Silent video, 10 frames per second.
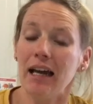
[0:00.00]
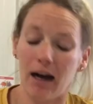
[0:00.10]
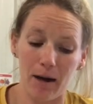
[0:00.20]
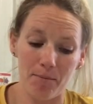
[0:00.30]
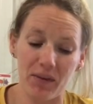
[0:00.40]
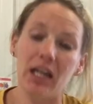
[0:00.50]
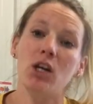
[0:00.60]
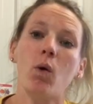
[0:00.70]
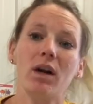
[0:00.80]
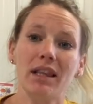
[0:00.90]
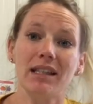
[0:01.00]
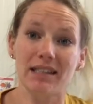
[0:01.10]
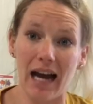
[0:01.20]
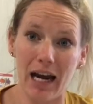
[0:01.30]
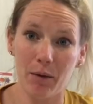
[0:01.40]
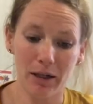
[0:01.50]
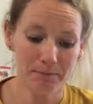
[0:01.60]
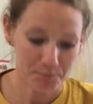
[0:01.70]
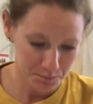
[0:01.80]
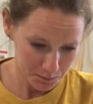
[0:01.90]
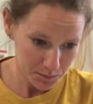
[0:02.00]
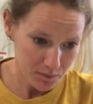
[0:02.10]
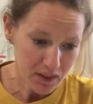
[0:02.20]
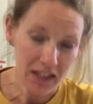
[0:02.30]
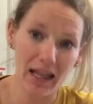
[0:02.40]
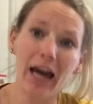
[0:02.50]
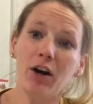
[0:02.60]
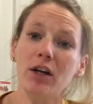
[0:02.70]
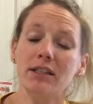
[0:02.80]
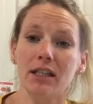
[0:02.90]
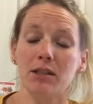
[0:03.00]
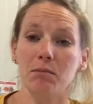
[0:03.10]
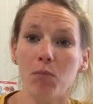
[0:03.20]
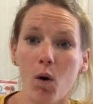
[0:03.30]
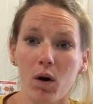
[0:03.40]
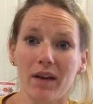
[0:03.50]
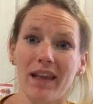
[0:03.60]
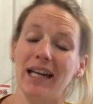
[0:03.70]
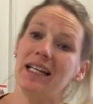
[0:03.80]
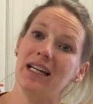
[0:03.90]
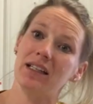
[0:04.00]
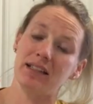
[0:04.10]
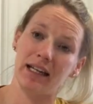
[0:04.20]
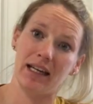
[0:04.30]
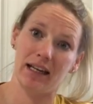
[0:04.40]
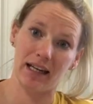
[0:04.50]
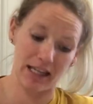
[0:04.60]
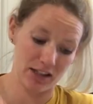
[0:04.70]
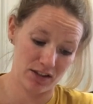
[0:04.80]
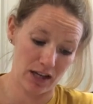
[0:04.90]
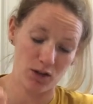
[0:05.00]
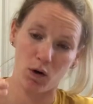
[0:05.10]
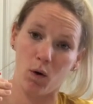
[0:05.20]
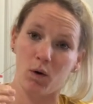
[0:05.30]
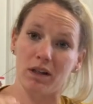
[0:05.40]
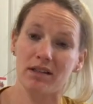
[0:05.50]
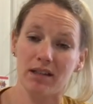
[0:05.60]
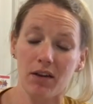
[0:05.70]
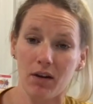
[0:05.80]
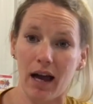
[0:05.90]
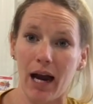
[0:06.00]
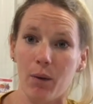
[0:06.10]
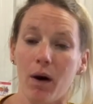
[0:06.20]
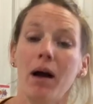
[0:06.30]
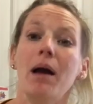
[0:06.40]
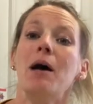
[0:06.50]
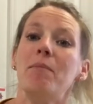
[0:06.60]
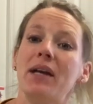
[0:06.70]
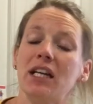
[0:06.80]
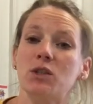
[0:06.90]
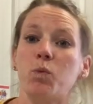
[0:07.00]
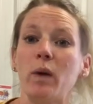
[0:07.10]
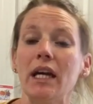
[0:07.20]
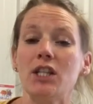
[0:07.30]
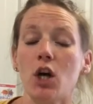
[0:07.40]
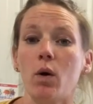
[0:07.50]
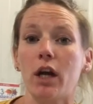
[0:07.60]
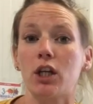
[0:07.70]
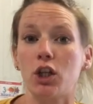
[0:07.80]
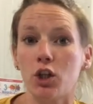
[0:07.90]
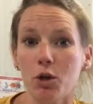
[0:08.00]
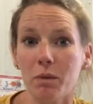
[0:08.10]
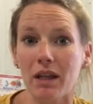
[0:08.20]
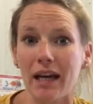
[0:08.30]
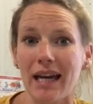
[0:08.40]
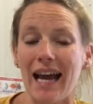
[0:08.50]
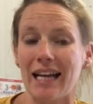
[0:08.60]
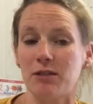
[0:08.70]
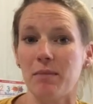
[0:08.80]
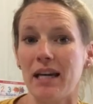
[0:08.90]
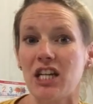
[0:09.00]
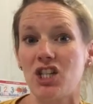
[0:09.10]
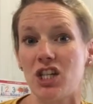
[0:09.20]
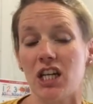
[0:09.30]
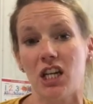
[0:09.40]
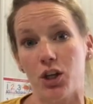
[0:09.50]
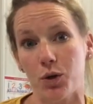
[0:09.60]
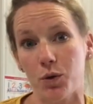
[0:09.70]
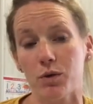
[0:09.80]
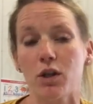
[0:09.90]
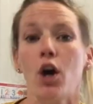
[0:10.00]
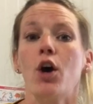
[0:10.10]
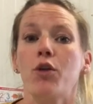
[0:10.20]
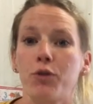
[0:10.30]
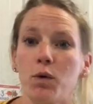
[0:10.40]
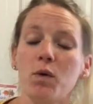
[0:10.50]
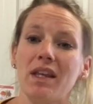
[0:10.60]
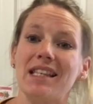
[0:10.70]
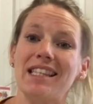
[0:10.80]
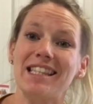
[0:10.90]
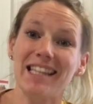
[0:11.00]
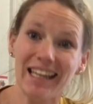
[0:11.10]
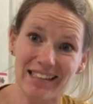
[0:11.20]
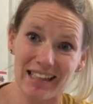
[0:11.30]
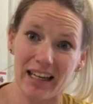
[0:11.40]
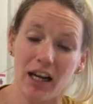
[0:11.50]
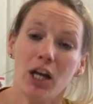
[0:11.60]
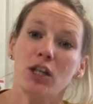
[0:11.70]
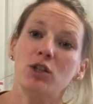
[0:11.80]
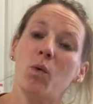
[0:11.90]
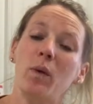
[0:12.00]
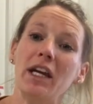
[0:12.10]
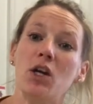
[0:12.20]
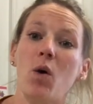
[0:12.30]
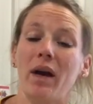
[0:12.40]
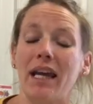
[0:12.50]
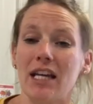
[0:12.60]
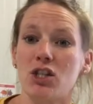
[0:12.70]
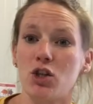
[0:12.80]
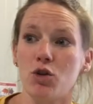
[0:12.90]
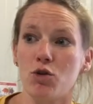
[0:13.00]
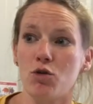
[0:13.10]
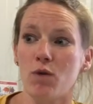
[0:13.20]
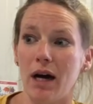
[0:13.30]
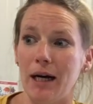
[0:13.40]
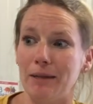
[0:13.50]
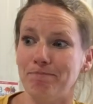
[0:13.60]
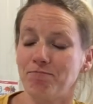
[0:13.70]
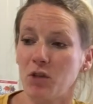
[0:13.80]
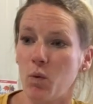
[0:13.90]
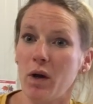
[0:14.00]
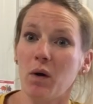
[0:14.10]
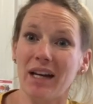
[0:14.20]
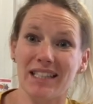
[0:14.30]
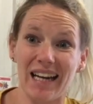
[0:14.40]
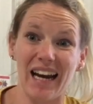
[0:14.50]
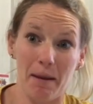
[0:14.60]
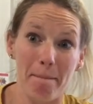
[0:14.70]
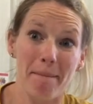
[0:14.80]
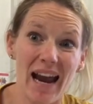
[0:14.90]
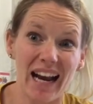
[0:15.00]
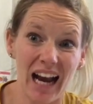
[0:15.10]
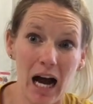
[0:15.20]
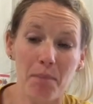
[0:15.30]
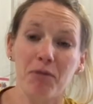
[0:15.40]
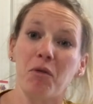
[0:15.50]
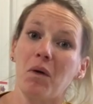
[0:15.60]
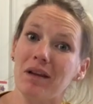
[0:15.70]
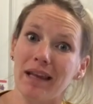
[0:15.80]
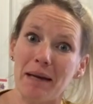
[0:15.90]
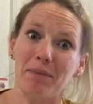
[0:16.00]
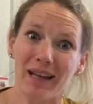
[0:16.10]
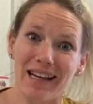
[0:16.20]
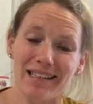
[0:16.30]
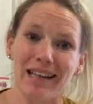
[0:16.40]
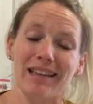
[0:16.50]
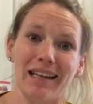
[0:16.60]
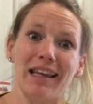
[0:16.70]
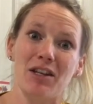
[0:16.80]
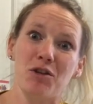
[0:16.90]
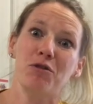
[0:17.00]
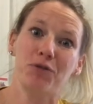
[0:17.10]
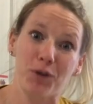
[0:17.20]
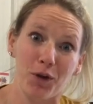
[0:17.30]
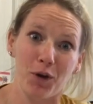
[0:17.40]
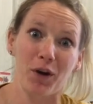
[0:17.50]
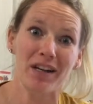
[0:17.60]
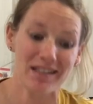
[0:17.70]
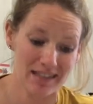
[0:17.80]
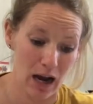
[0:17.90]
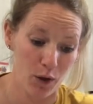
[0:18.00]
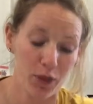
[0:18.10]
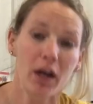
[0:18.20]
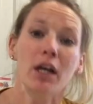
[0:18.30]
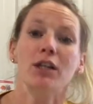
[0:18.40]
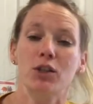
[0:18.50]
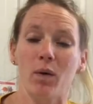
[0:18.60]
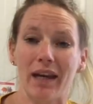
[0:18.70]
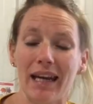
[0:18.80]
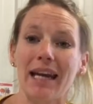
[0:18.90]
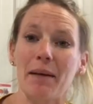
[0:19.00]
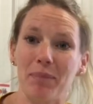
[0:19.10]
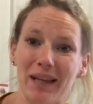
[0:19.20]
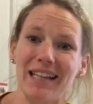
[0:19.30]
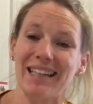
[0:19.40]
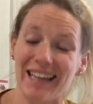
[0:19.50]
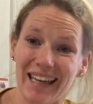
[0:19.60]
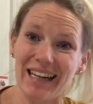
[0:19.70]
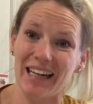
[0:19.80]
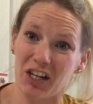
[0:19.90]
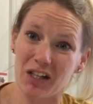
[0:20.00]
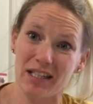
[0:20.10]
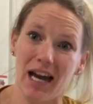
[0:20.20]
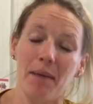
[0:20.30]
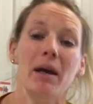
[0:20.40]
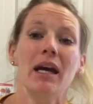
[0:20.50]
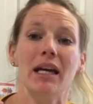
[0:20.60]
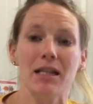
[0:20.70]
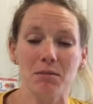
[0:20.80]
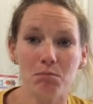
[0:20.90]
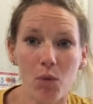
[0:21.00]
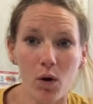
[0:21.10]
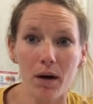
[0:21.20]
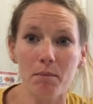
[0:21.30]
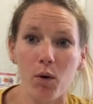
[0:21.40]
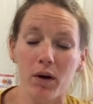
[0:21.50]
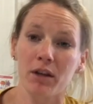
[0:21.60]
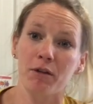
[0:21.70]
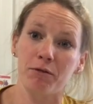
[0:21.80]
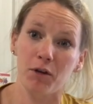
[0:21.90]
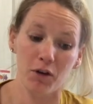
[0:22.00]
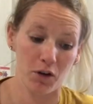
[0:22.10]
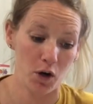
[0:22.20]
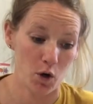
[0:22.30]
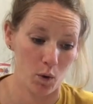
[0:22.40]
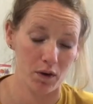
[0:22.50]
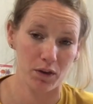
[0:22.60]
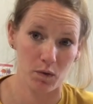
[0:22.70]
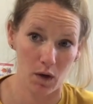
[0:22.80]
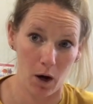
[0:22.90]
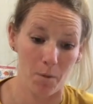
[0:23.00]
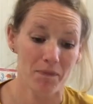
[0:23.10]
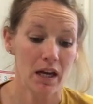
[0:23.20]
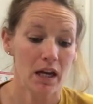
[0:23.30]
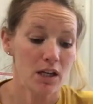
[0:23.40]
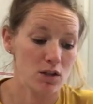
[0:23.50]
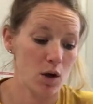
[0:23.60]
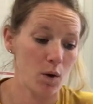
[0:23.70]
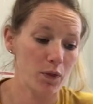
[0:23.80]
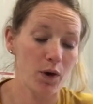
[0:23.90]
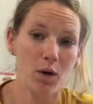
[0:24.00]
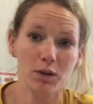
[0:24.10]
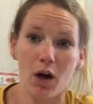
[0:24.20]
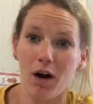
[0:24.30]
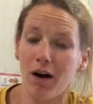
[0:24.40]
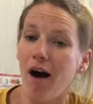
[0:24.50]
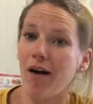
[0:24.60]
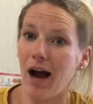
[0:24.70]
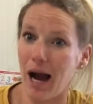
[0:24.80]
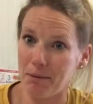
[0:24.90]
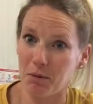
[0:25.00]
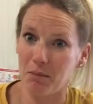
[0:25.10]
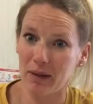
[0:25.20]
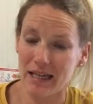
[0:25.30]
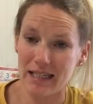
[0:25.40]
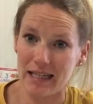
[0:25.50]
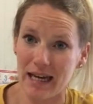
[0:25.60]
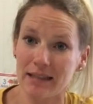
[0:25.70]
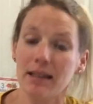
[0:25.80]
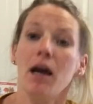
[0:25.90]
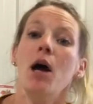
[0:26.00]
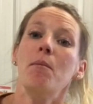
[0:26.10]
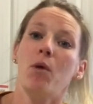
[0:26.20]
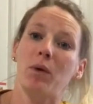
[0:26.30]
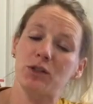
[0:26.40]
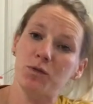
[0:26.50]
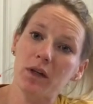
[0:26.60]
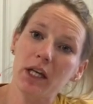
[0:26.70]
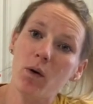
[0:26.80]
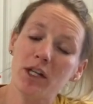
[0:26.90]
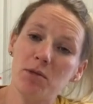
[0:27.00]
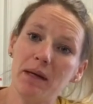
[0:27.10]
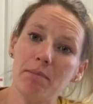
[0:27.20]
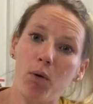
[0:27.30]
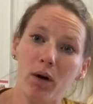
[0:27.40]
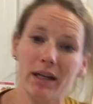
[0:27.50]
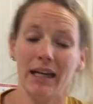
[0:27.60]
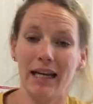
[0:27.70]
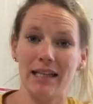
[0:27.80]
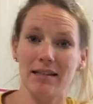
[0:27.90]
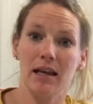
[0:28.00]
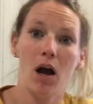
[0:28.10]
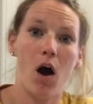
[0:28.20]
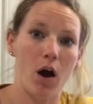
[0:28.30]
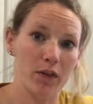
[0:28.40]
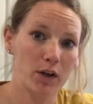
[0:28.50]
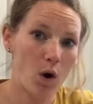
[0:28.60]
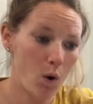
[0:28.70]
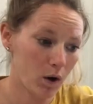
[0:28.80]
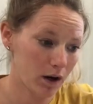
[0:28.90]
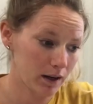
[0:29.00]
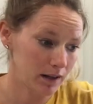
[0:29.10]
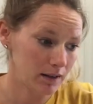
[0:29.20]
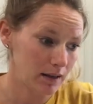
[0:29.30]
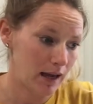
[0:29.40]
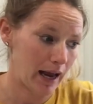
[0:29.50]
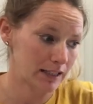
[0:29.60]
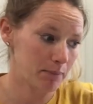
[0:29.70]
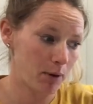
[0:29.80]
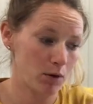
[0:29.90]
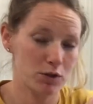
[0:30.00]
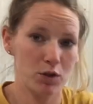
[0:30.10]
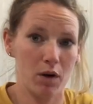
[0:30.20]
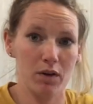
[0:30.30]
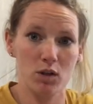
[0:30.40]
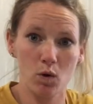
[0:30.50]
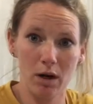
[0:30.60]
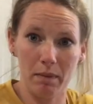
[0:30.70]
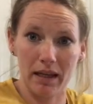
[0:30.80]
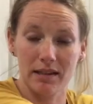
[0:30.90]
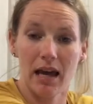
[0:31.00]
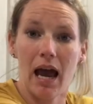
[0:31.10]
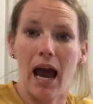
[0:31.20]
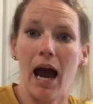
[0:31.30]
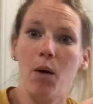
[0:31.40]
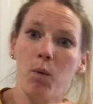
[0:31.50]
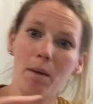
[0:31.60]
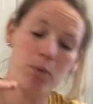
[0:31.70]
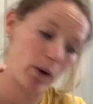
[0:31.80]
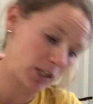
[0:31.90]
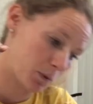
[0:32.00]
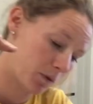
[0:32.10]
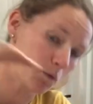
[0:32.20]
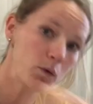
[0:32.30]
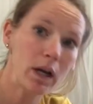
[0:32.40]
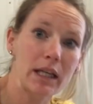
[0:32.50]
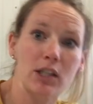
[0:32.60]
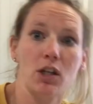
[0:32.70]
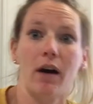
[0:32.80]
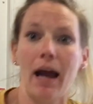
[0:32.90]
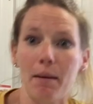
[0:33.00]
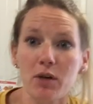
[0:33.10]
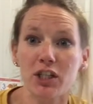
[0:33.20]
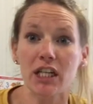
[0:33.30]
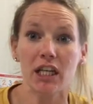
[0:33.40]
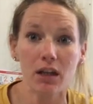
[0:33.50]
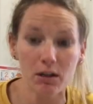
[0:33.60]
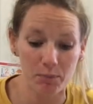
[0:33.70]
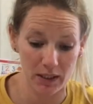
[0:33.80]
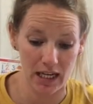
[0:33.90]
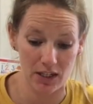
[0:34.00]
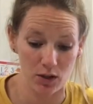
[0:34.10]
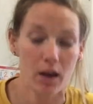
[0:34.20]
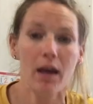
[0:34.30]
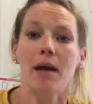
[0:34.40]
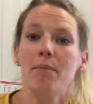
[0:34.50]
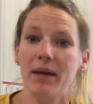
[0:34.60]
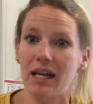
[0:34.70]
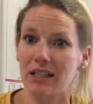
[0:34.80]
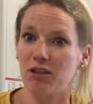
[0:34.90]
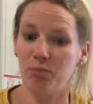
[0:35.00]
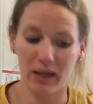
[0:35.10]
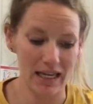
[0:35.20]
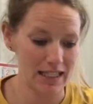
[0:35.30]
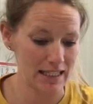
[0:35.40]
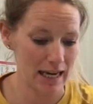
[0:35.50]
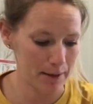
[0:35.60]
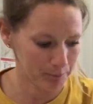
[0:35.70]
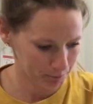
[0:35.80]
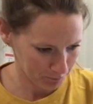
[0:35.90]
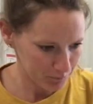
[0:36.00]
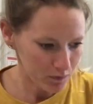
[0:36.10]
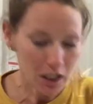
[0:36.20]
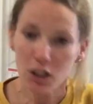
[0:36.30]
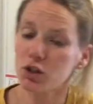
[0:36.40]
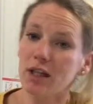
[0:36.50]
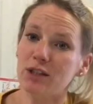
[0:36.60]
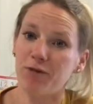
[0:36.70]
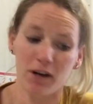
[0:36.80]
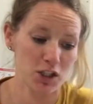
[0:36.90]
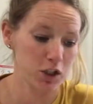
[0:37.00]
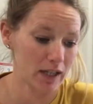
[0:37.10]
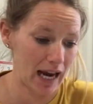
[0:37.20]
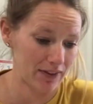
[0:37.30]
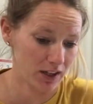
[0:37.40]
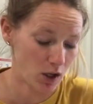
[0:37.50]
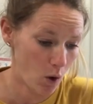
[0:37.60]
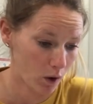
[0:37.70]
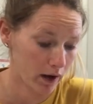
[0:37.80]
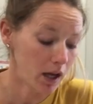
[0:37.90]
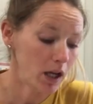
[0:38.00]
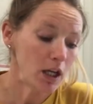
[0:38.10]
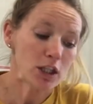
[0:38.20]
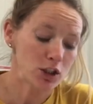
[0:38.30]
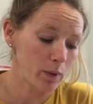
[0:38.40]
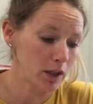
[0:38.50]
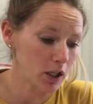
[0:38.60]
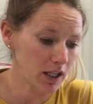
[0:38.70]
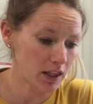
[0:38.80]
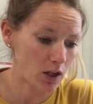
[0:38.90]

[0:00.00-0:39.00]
um, in Northeast Iowa, that hurts us more than it does in East Central or in Southern Iowa because we don't accumulate as many GDUs through the season, so we don't get to um, we don't get to kind of make up for late planting like they do further south. So getting it planted in in a good time is more important the further north you go. So those are our optimum planting dates. But what's really going to be important is on the corn as opposed to on the soybeans at what point do we really start hemorrhaging yield potential because of planting date? So let's first look at the corn. So we look at the